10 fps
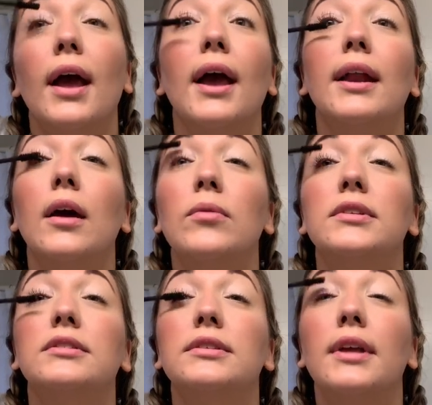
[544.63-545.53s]
And I
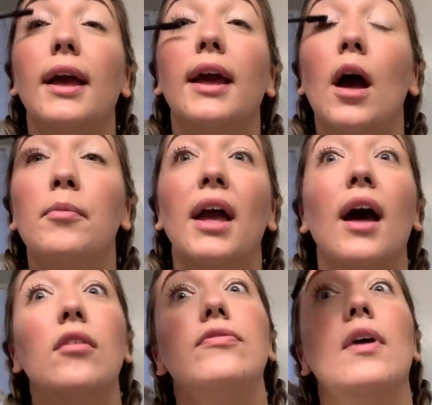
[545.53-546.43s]
would say, I mean,
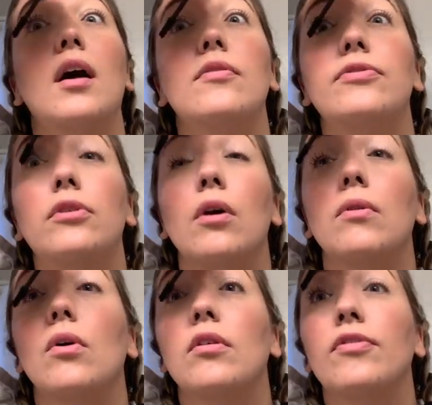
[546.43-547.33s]
I've thrown
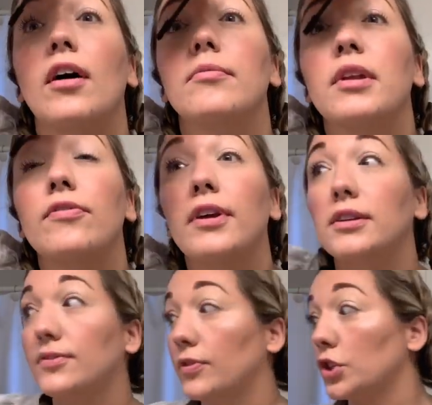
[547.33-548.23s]
on a 5-minute
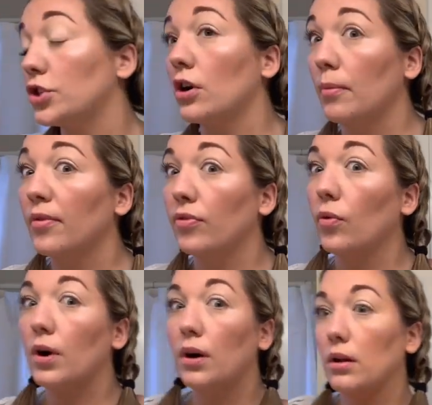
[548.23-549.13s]
face for sure
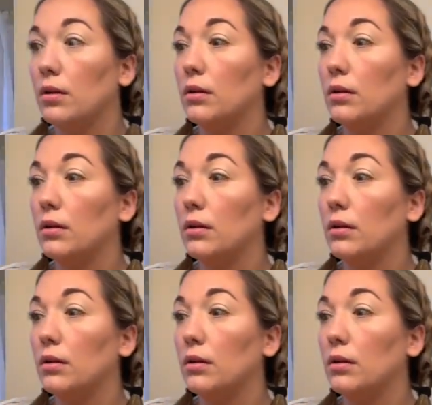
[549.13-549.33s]
before.